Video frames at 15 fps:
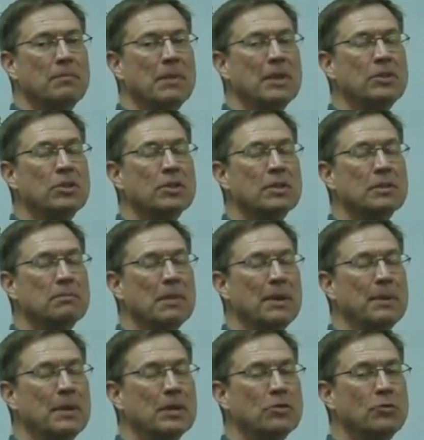it just
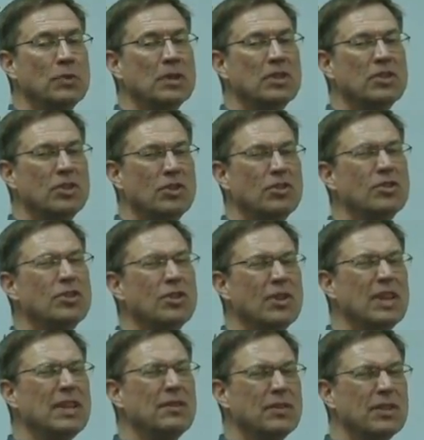maybe this reassures you
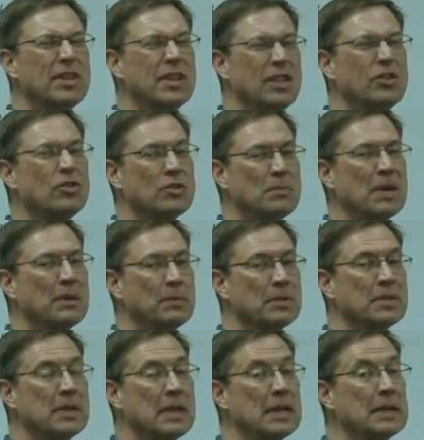that even teachers make
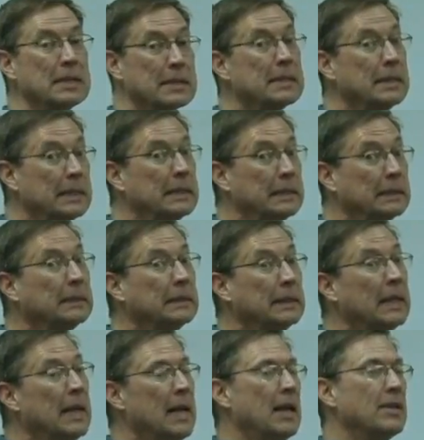mistakes.
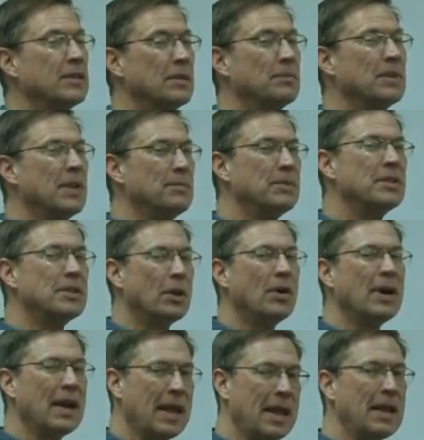And sometimes it's
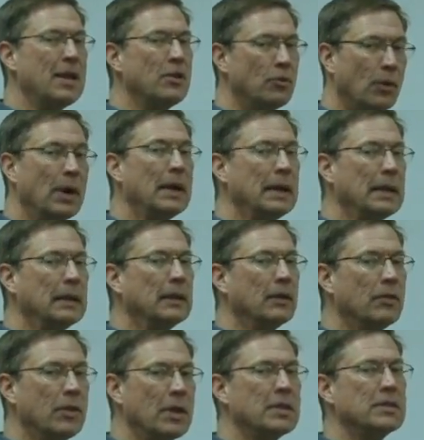our handwriting
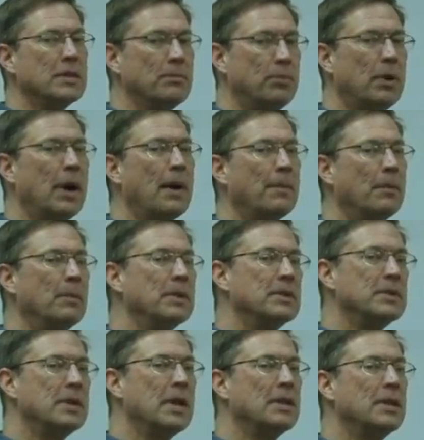that's the problem.
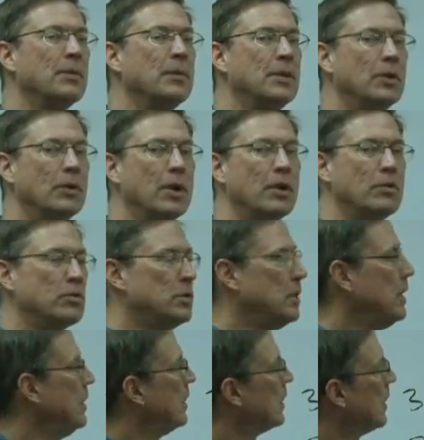It's not that we don't
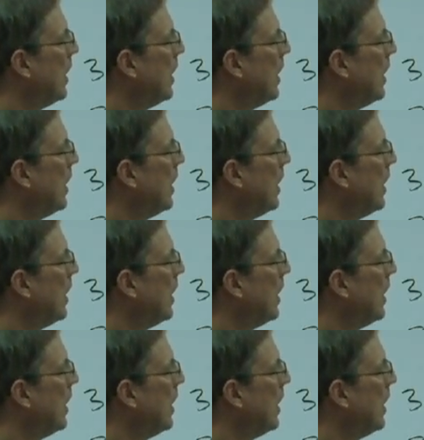understand the